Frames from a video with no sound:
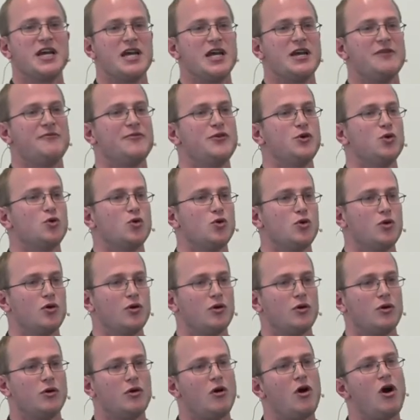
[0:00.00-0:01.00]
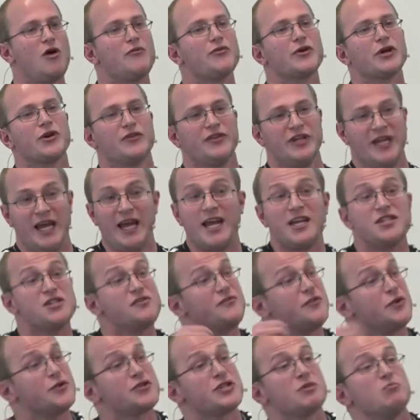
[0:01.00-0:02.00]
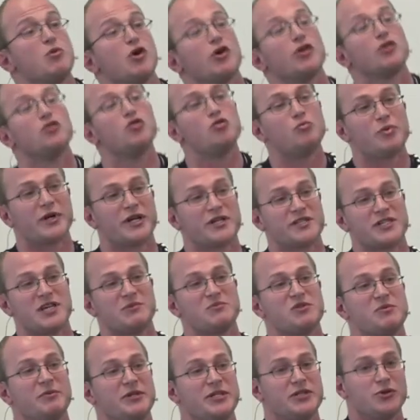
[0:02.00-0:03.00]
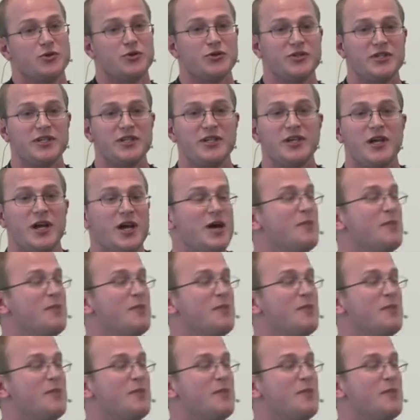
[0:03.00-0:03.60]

If you're hovering on the edge of using monocle, but it seems a bit daunting,